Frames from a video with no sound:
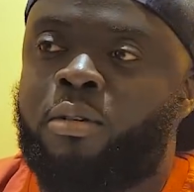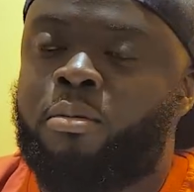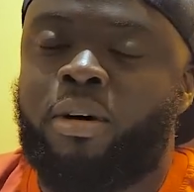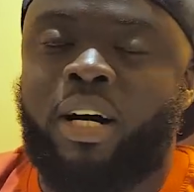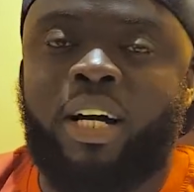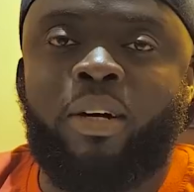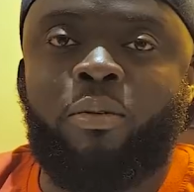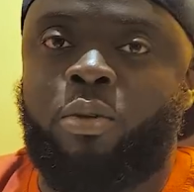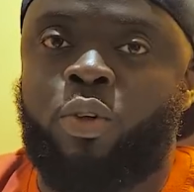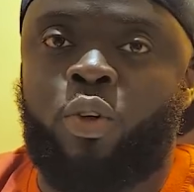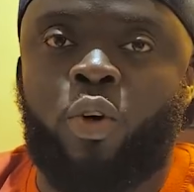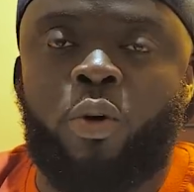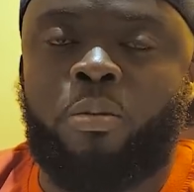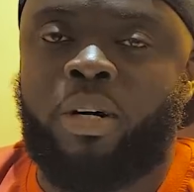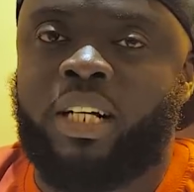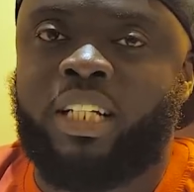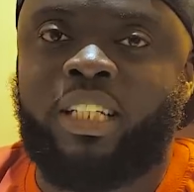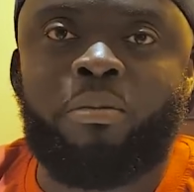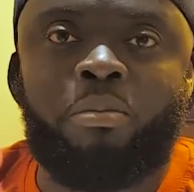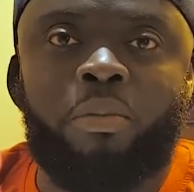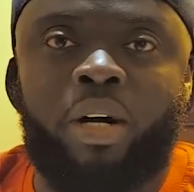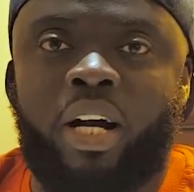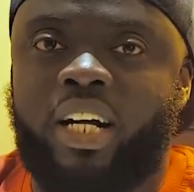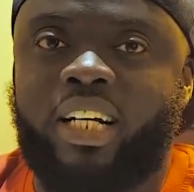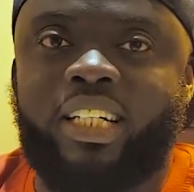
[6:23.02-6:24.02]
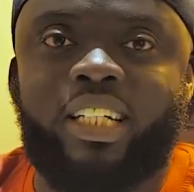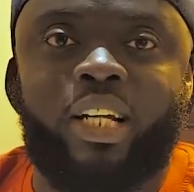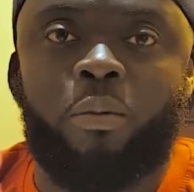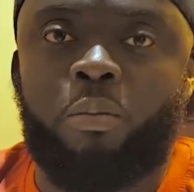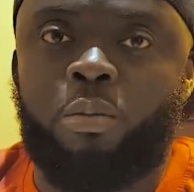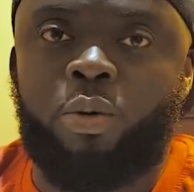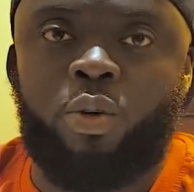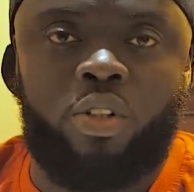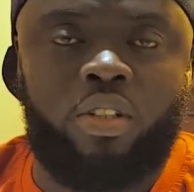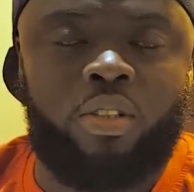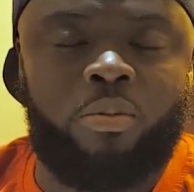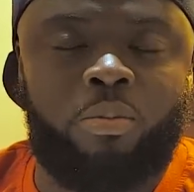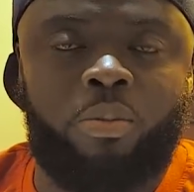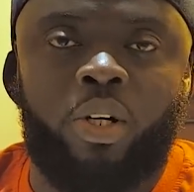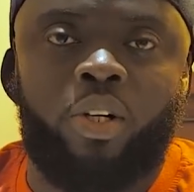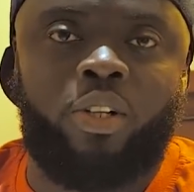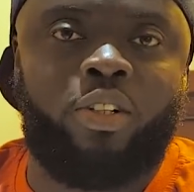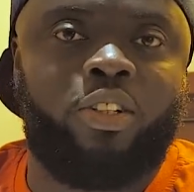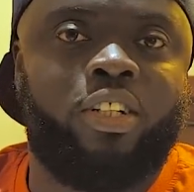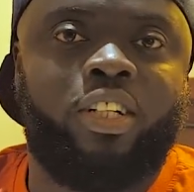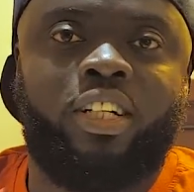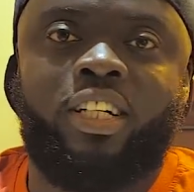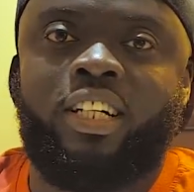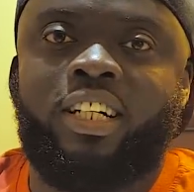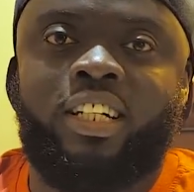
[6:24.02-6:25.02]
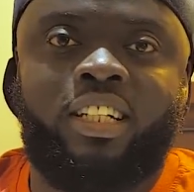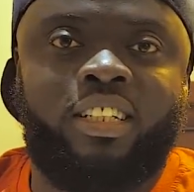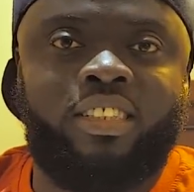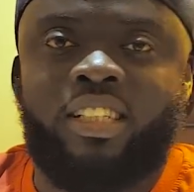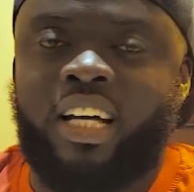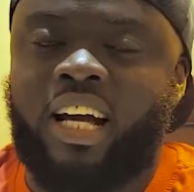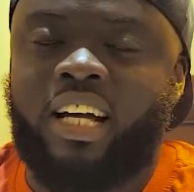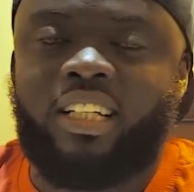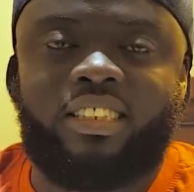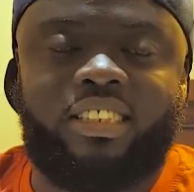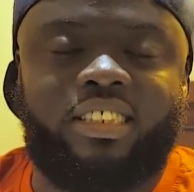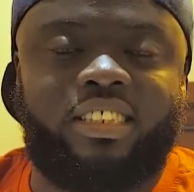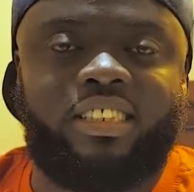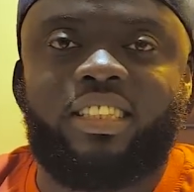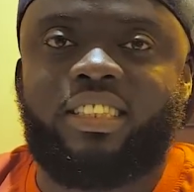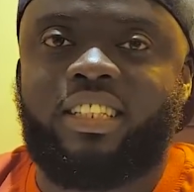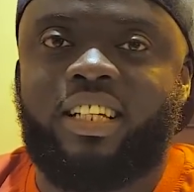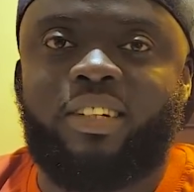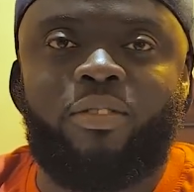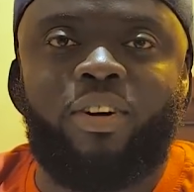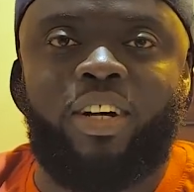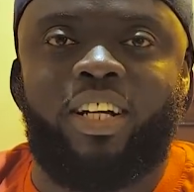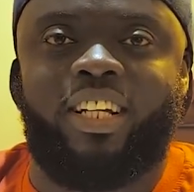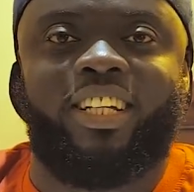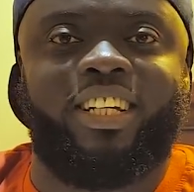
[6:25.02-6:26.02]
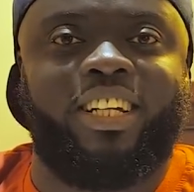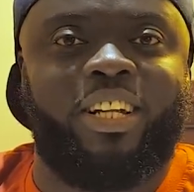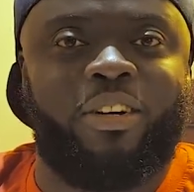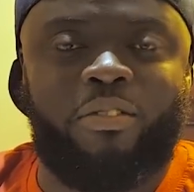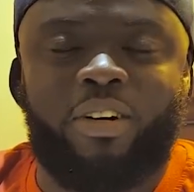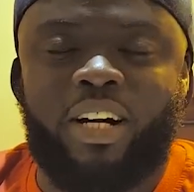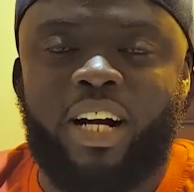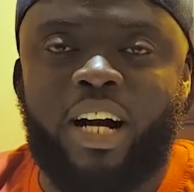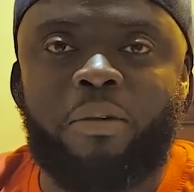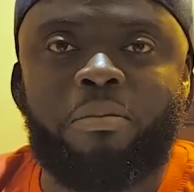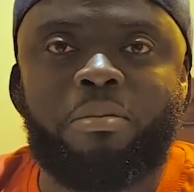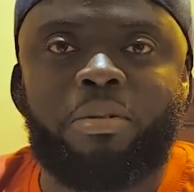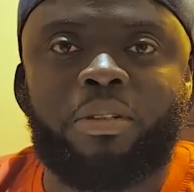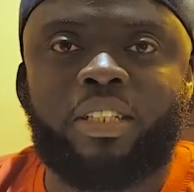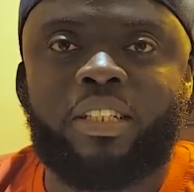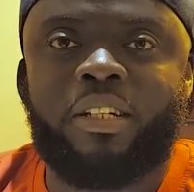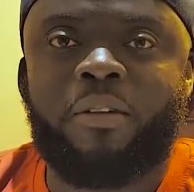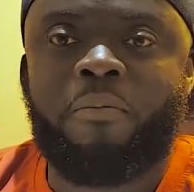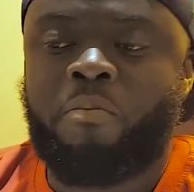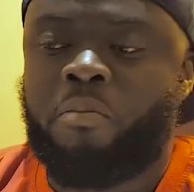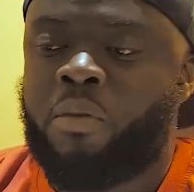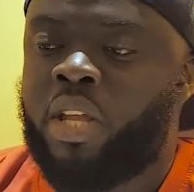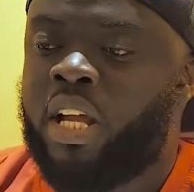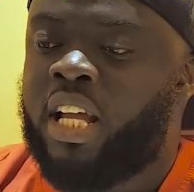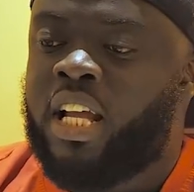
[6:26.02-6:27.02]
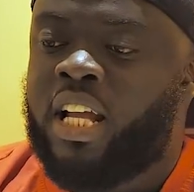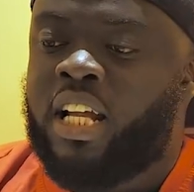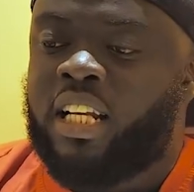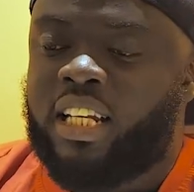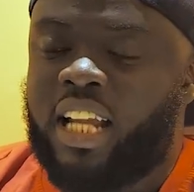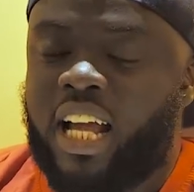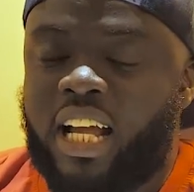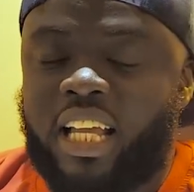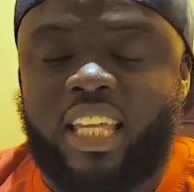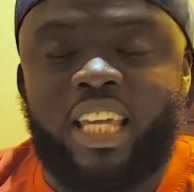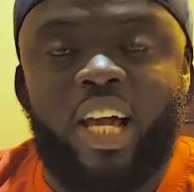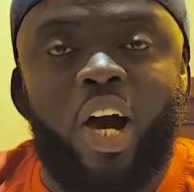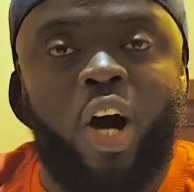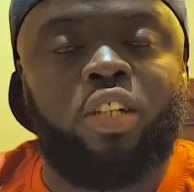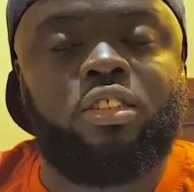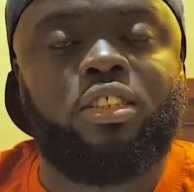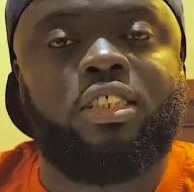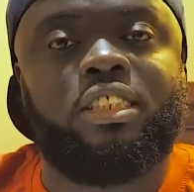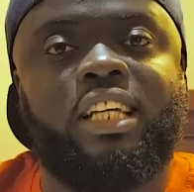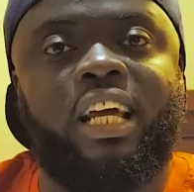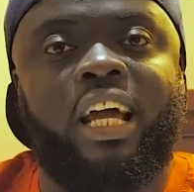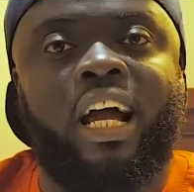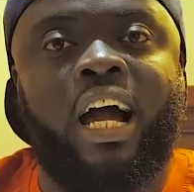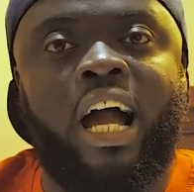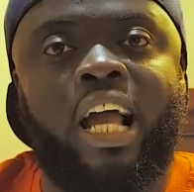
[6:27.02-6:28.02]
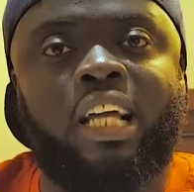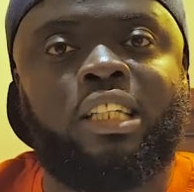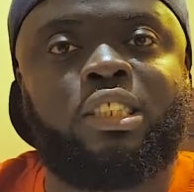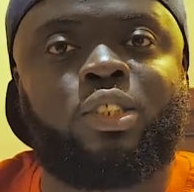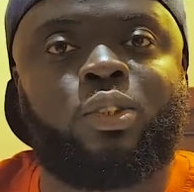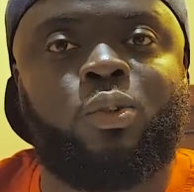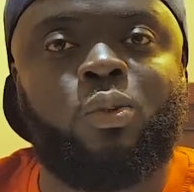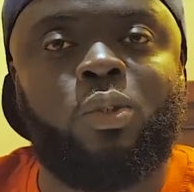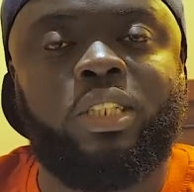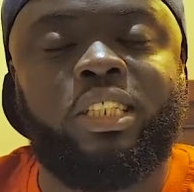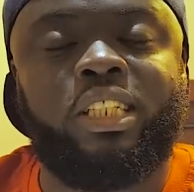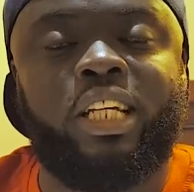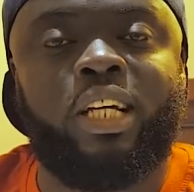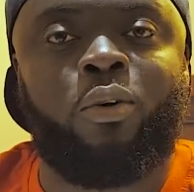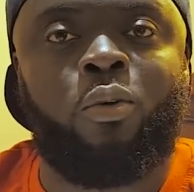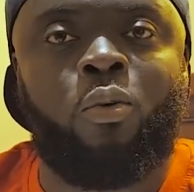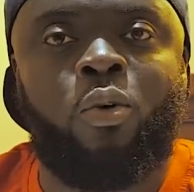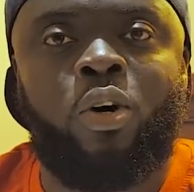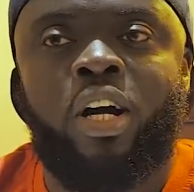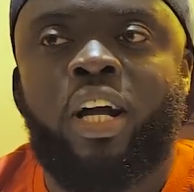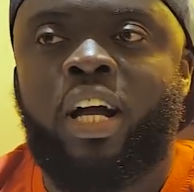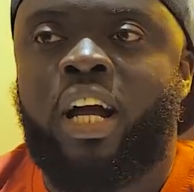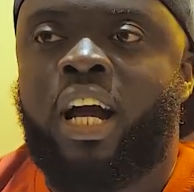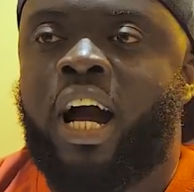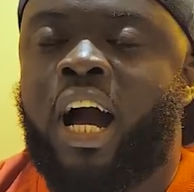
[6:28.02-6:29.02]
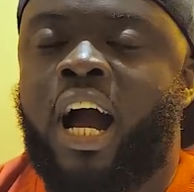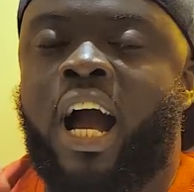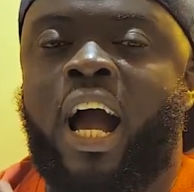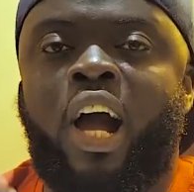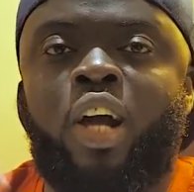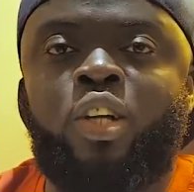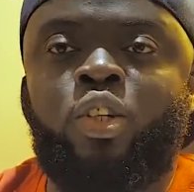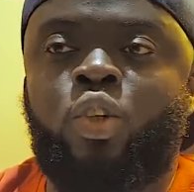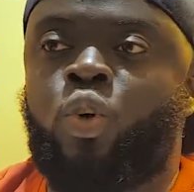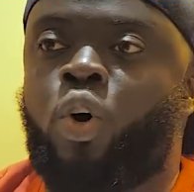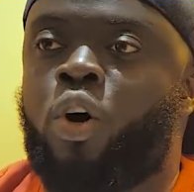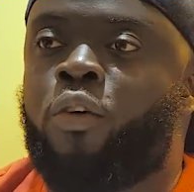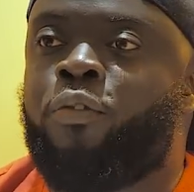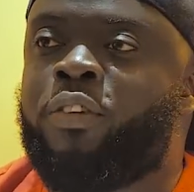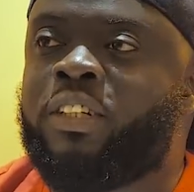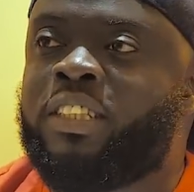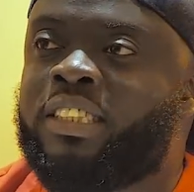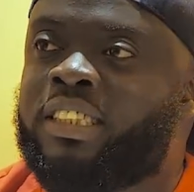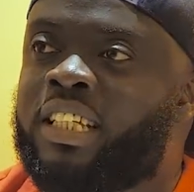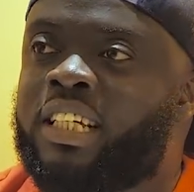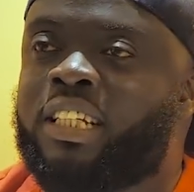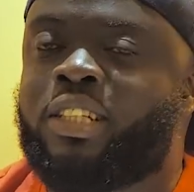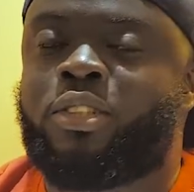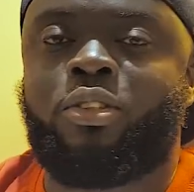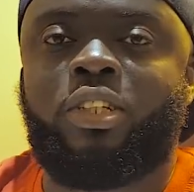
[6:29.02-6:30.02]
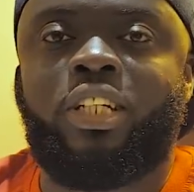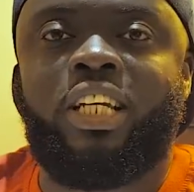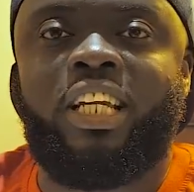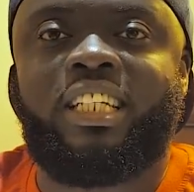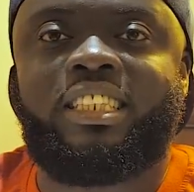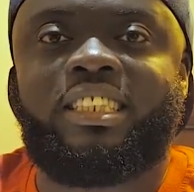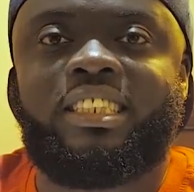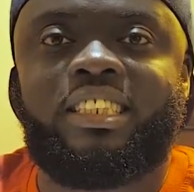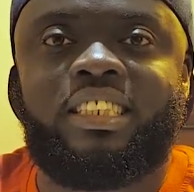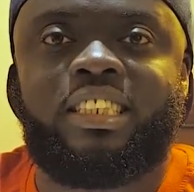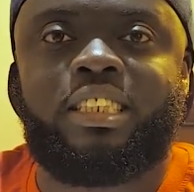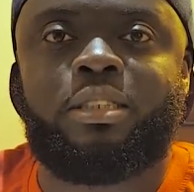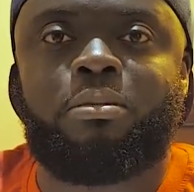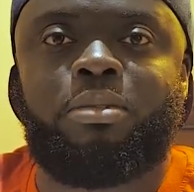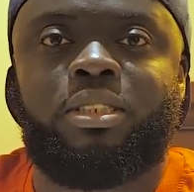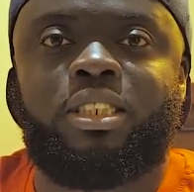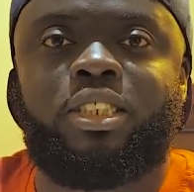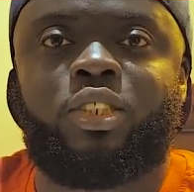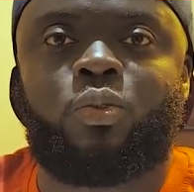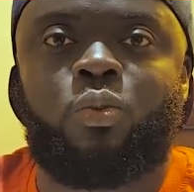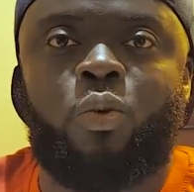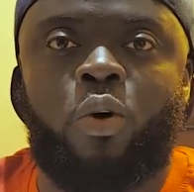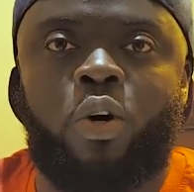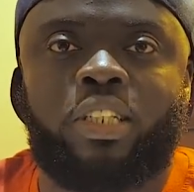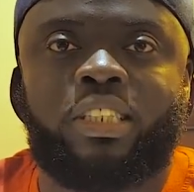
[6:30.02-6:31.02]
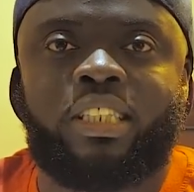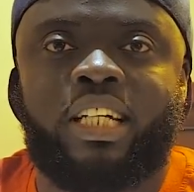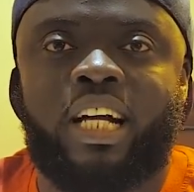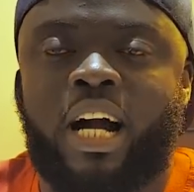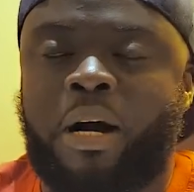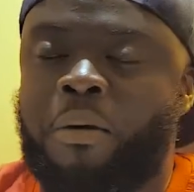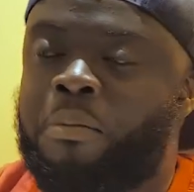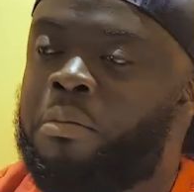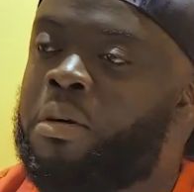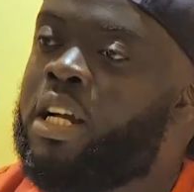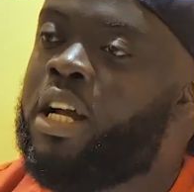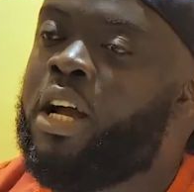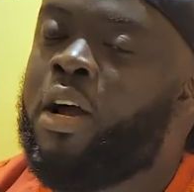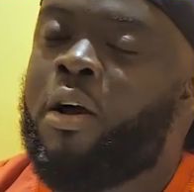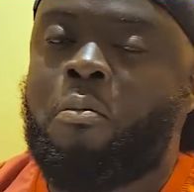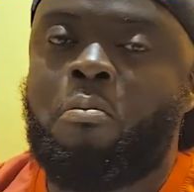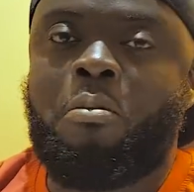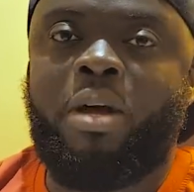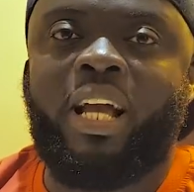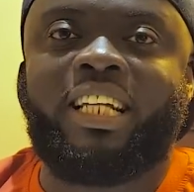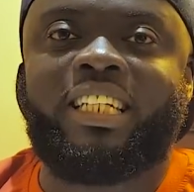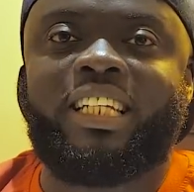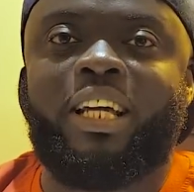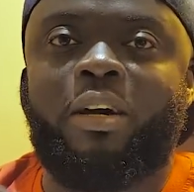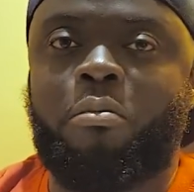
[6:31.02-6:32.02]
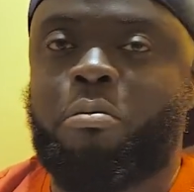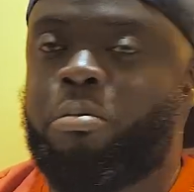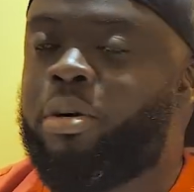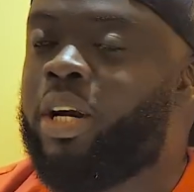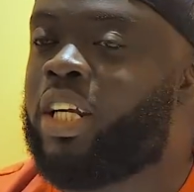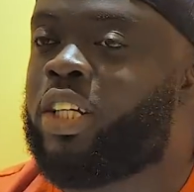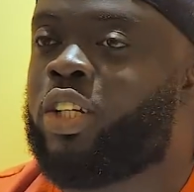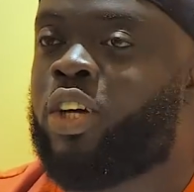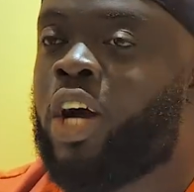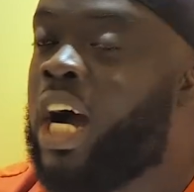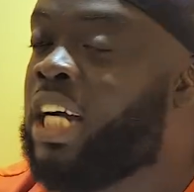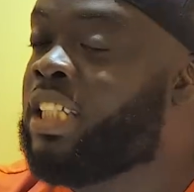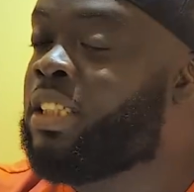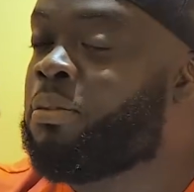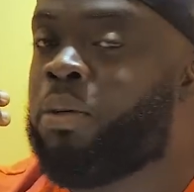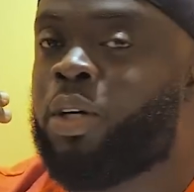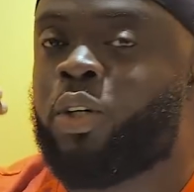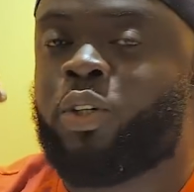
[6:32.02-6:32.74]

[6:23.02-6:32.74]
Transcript: But nobody married a book, bro. That shit never happened. Now, girl, you did high school there. How you go fit take relationship this World Cup, make them break your heart,